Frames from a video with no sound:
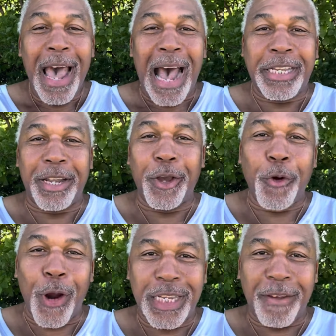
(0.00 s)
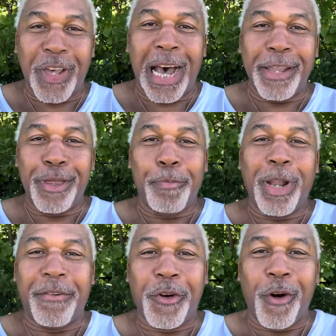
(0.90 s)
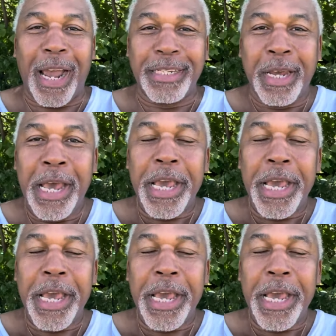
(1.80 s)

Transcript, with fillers: I said the grace of God and the blood of Christ